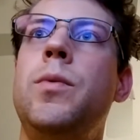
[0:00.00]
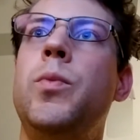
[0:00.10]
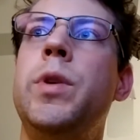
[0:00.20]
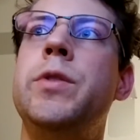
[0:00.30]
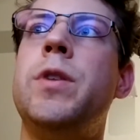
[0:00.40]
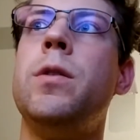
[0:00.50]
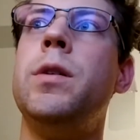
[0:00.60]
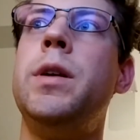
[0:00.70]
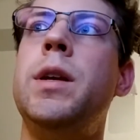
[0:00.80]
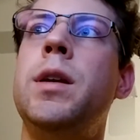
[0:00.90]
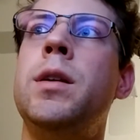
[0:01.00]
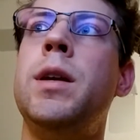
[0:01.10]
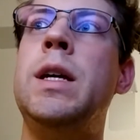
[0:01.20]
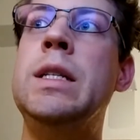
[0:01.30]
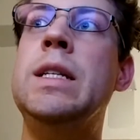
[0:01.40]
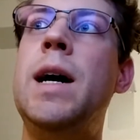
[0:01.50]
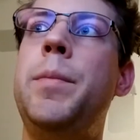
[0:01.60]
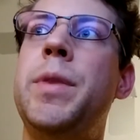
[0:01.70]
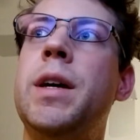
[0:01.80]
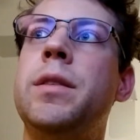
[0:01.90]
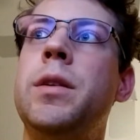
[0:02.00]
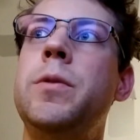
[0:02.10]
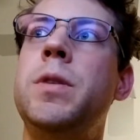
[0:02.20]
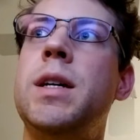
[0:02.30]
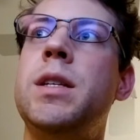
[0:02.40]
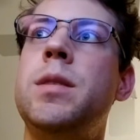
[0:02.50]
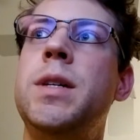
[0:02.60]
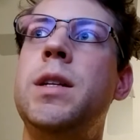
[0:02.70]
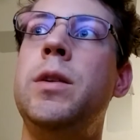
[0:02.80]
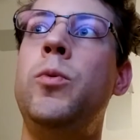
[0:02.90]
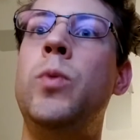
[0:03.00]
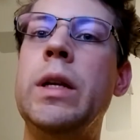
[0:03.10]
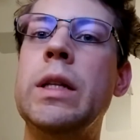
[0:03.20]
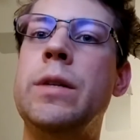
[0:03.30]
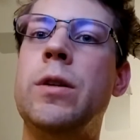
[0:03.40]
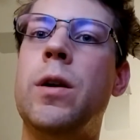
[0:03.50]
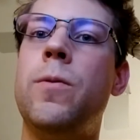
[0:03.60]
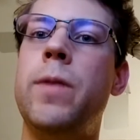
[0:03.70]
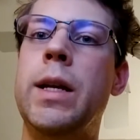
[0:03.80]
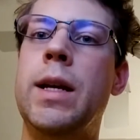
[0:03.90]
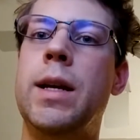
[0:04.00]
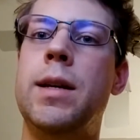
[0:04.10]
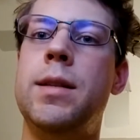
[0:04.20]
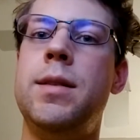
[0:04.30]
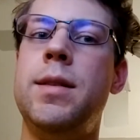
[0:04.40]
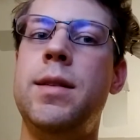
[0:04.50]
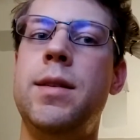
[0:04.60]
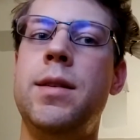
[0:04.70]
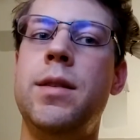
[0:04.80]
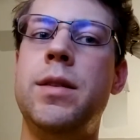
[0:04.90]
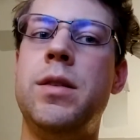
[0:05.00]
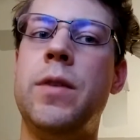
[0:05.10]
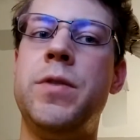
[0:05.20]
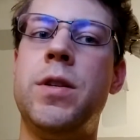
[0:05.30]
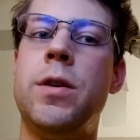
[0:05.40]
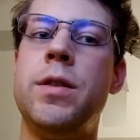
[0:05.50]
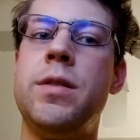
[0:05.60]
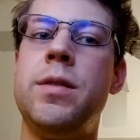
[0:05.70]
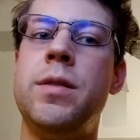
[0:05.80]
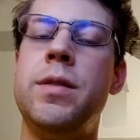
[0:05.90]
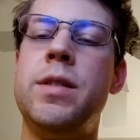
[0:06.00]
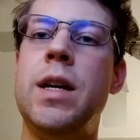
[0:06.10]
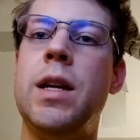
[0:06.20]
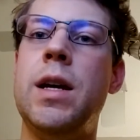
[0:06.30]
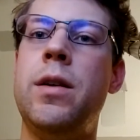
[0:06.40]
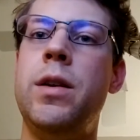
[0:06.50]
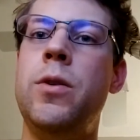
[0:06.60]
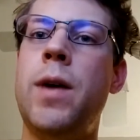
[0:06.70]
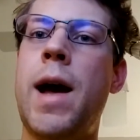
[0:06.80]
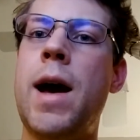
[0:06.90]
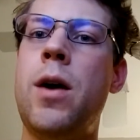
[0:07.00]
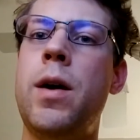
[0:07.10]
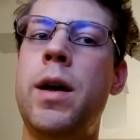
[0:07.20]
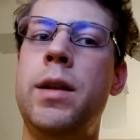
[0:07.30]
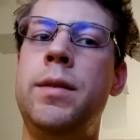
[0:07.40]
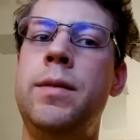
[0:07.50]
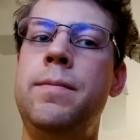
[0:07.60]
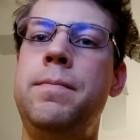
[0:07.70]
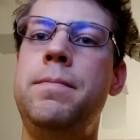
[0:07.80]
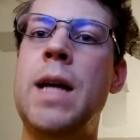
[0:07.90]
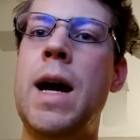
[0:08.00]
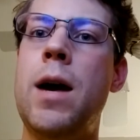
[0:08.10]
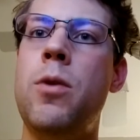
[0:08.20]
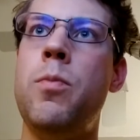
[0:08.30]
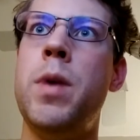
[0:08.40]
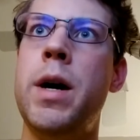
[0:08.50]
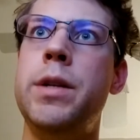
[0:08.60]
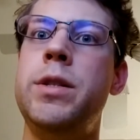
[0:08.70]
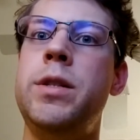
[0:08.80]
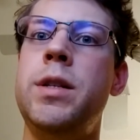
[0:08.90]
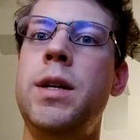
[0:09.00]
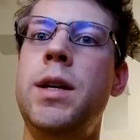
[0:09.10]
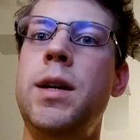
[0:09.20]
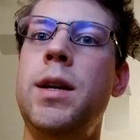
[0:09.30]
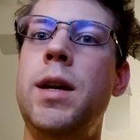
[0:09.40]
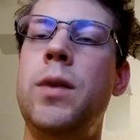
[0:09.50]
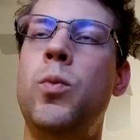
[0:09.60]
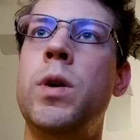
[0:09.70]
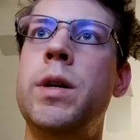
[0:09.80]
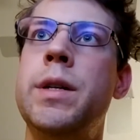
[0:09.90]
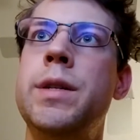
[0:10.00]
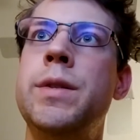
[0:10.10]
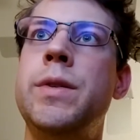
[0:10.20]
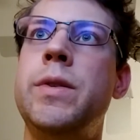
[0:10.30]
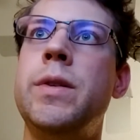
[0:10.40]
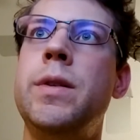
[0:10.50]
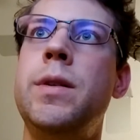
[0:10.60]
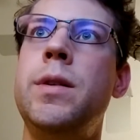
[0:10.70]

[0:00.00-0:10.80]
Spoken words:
when you start looking in depth at the New Testament and you really start reading it, the stuff starts standing out at you how much it was